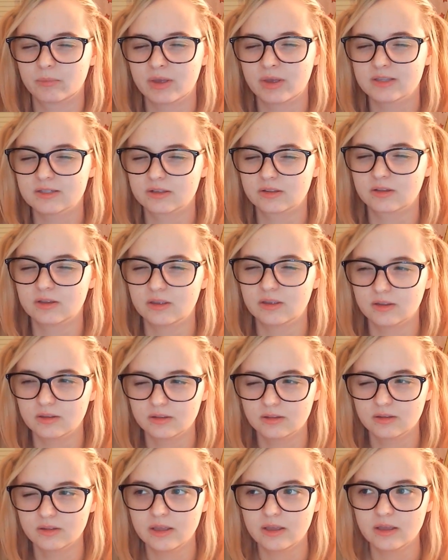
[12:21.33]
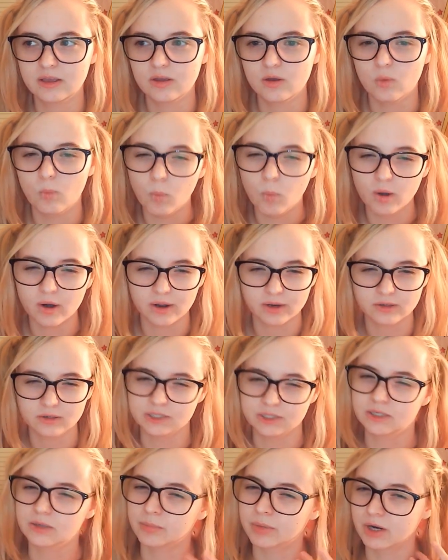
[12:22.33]
basically what I
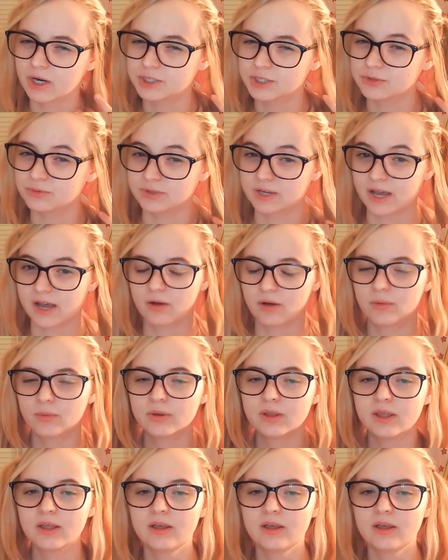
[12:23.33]
could compare it to now.